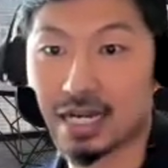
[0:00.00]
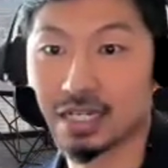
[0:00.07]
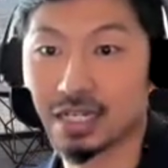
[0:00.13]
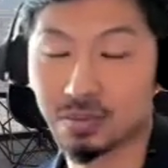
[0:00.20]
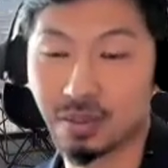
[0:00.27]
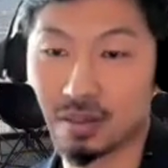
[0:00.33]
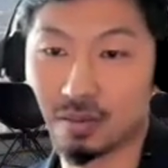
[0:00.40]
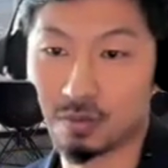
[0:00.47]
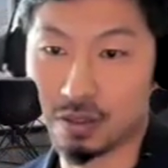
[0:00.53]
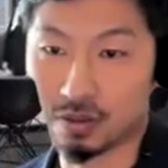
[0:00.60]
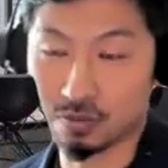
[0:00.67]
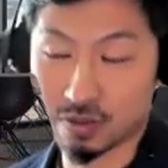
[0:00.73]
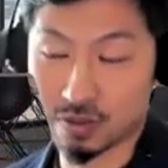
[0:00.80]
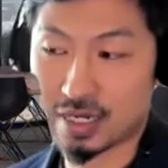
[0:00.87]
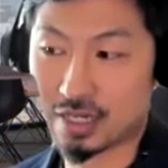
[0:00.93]
has to be number
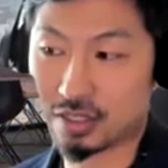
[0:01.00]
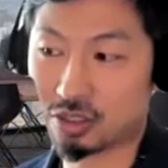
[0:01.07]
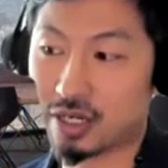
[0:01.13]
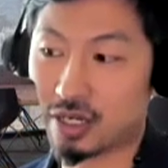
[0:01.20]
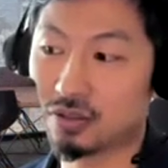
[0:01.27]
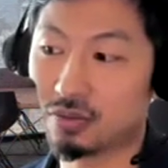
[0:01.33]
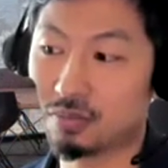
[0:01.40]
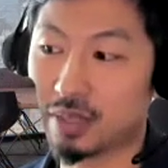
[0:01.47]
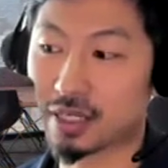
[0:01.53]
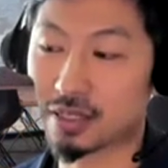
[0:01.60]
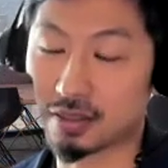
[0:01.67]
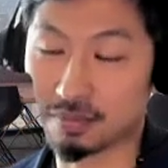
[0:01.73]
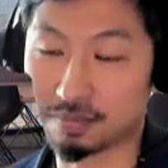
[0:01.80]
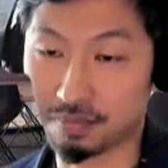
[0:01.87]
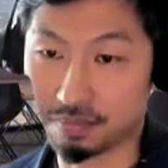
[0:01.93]
one. We're not trying to
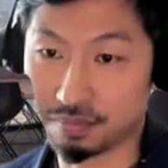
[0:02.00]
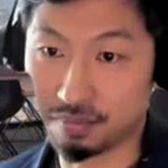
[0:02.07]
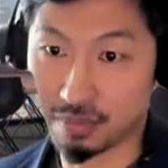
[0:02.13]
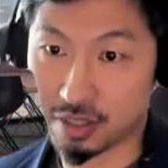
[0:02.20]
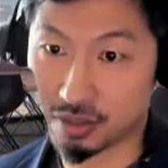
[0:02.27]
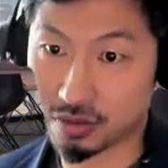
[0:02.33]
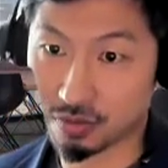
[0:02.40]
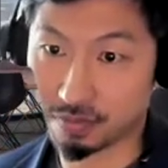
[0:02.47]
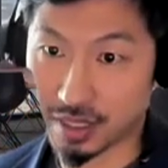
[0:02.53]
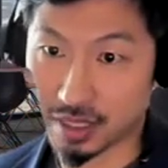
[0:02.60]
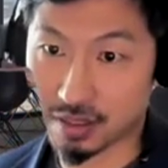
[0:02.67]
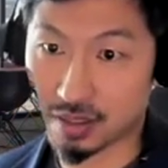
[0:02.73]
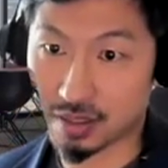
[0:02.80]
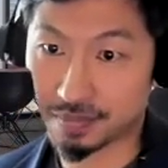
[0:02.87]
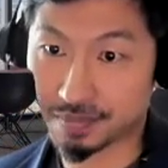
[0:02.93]
make the muscle
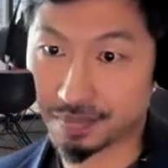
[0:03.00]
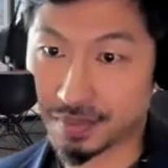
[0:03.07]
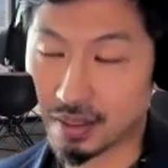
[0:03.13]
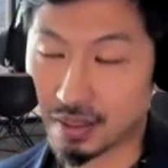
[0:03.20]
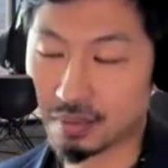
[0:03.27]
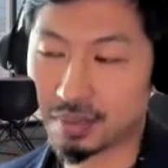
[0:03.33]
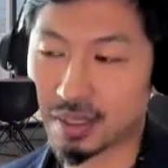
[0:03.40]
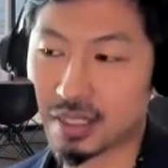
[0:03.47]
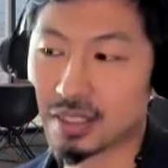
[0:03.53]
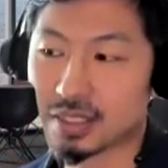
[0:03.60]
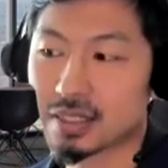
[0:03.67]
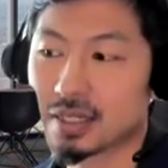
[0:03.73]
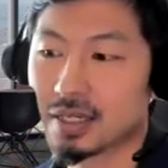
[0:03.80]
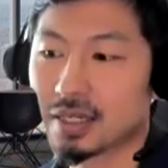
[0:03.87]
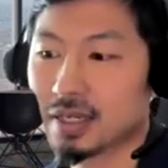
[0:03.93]
bigger
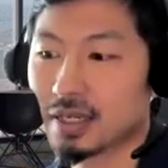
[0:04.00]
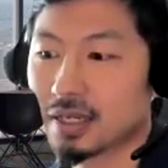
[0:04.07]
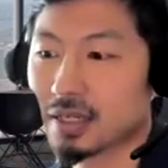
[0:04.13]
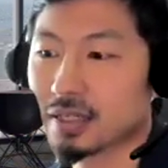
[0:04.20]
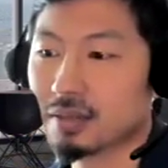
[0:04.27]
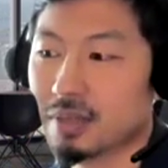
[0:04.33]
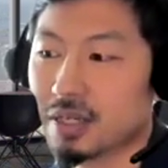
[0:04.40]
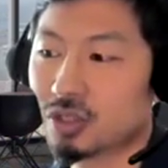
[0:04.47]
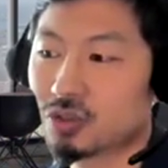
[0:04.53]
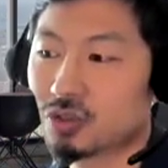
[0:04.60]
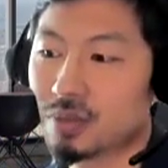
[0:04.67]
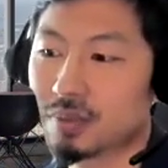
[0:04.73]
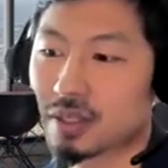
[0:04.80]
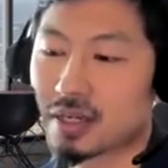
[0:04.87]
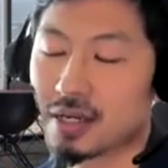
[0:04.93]
because the
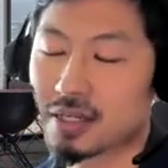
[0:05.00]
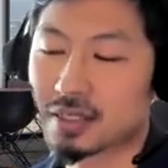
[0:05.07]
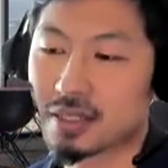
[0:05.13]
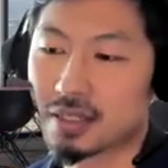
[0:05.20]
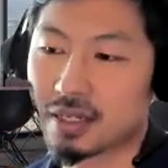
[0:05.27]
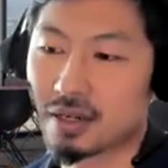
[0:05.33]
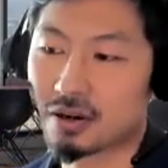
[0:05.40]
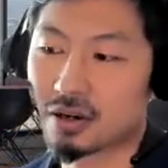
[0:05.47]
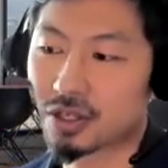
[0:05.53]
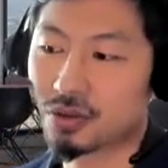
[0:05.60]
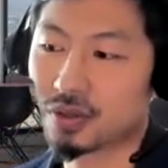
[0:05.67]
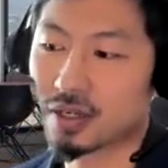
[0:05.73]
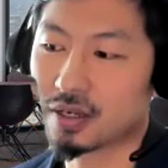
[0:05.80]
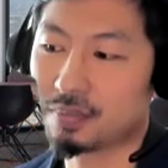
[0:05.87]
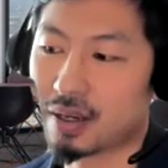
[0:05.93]
mainstream, they're constantly
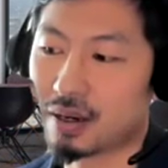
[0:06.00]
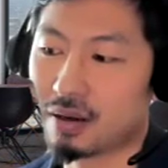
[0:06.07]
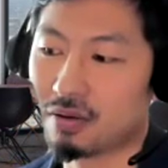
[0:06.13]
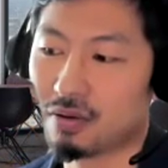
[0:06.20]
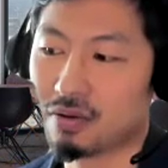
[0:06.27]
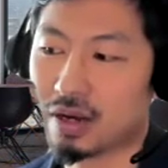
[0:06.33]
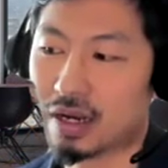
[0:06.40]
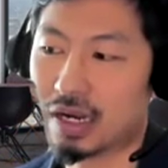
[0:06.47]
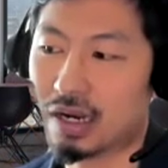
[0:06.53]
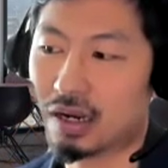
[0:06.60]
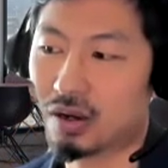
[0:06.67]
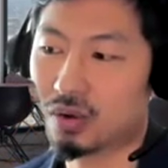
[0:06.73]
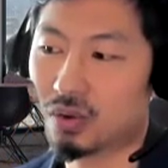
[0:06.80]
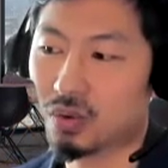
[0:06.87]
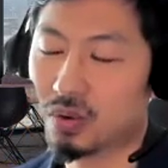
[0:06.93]
arguing about
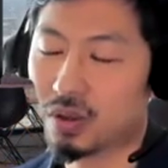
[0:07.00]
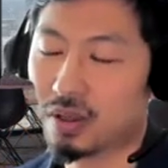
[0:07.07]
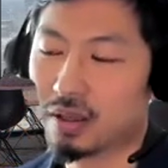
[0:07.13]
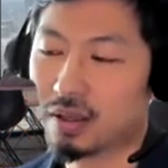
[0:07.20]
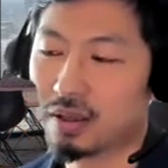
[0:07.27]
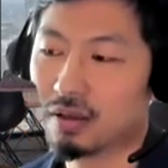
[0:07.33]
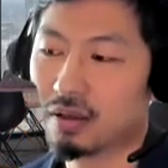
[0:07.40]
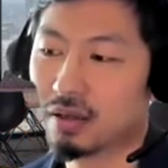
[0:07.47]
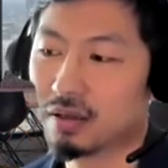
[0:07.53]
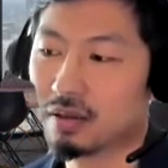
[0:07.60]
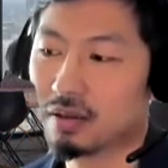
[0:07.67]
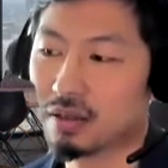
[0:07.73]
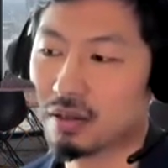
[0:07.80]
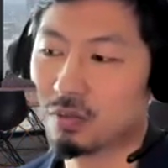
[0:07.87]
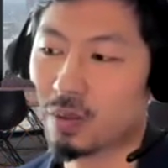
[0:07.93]
how
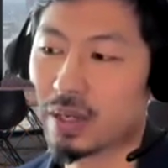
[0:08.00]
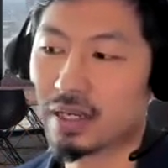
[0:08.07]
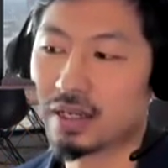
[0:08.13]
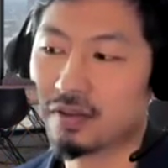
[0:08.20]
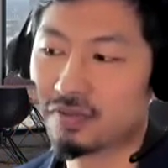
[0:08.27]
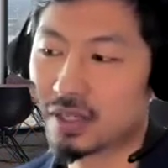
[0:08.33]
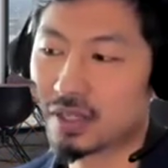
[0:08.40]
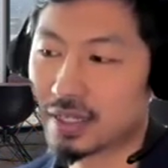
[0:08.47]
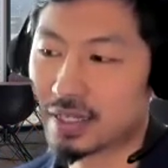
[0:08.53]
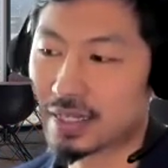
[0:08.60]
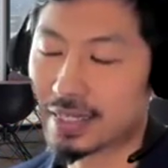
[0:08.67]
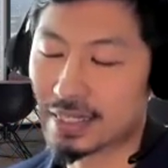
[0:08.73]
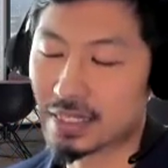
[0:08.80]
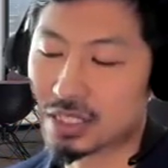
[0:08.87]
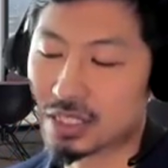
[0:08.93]
weightlifting
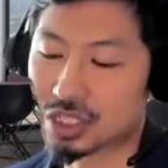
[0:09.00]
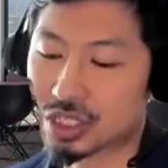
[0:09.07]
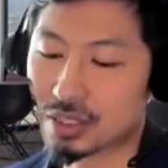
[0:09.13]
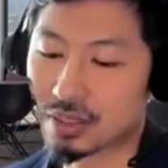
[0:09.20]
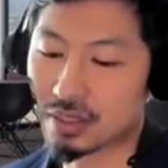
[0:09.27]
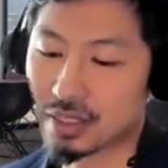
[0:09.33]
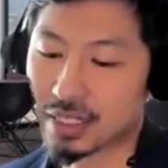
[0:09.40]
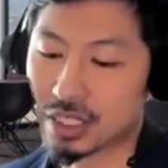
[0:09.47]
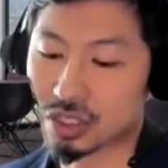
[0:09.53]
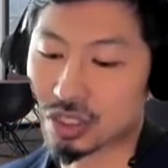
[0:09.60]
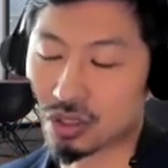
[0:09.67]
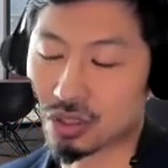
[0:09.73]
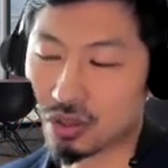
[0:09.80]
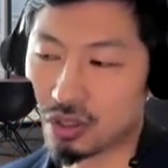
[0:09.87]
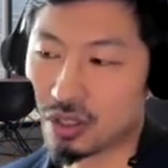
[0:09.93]
is
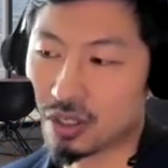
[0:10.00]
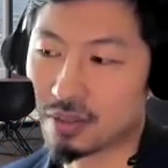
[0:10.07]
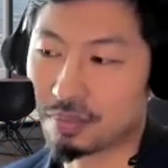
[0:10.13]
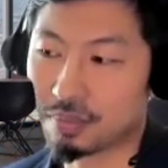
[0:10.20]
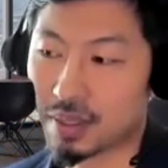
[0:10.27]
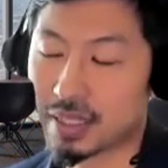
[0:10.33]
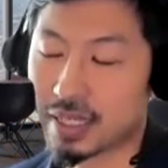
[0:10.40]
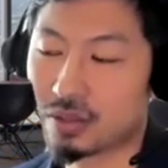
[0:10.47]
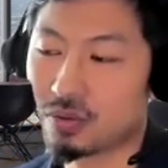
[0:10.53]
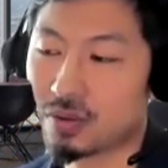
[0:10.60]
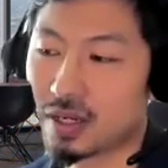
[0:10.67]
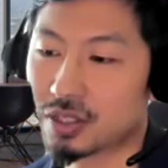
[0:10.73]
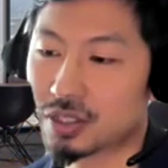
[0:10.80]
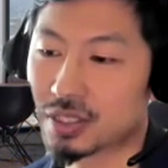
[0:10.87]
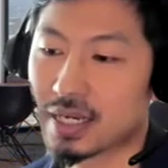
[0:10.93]
good, but they don't
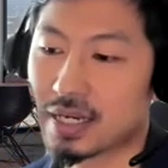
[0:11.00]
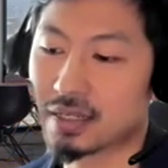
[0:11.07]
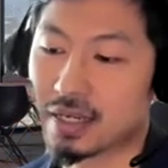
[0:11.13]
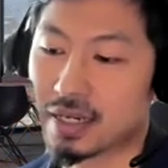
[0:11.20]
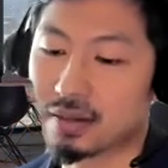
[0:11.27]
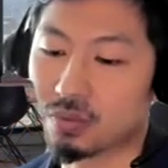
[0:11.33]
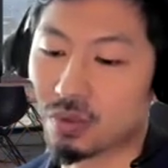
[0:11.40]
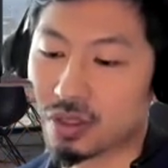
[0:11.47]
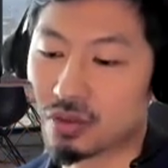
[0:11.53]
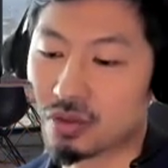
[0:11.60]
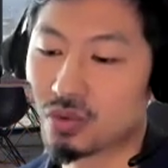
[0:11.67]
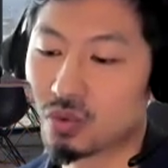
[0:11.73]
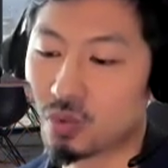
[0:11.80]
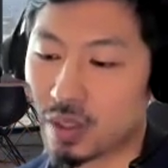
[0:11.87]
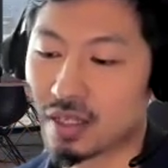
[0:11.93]
understand that when you
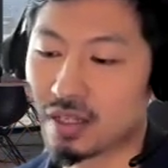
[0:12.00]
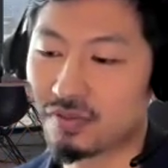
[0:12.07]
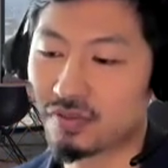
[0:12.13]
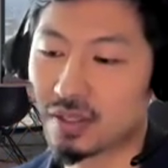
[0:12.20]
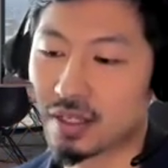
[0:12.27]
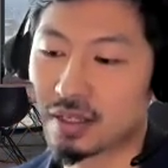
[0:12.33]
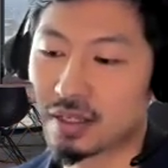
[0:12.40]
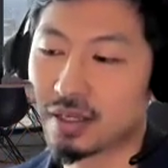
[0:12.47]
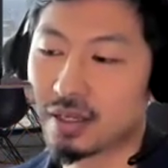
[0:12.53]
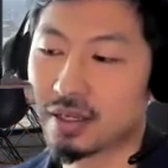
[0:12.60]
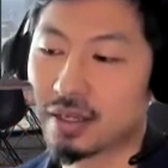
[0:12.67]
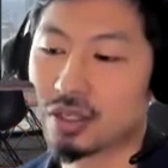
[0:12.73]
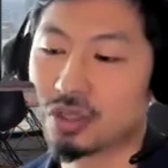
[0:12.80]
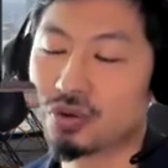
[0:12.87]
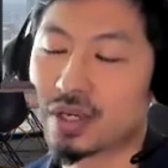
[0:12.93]
do weightlifting,
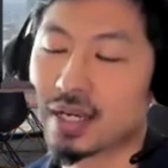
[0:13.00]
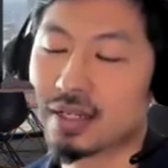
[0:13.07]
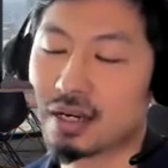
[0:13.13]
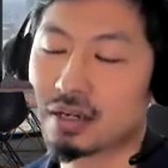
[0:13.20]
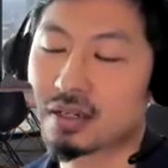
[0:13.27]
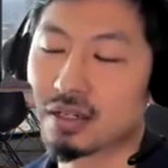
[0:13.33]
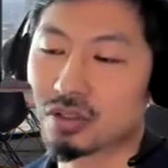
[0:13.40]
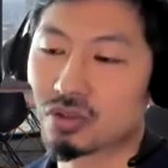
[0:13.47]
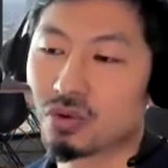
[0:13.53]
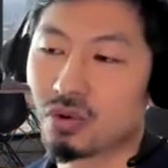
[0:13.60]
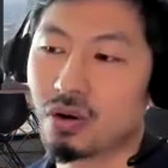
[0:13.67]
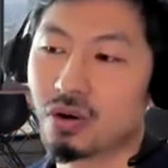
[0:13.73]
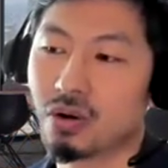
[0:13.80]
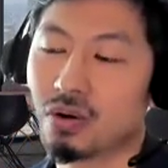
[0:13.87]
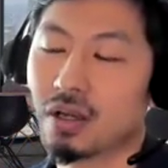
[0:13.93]
you cannot
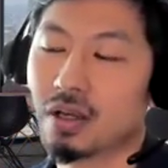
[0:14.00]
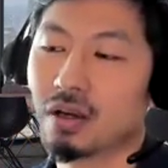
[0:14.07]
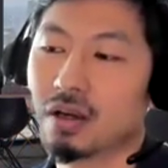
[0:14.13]
control